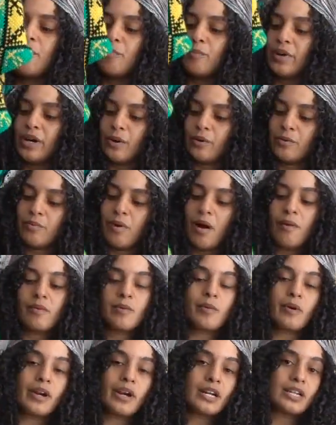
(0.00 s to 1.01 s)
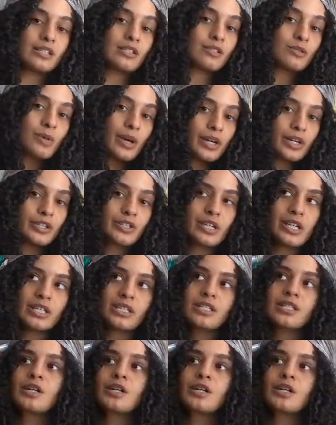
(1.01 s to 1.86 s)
but I would probably wear it as a sweater dress.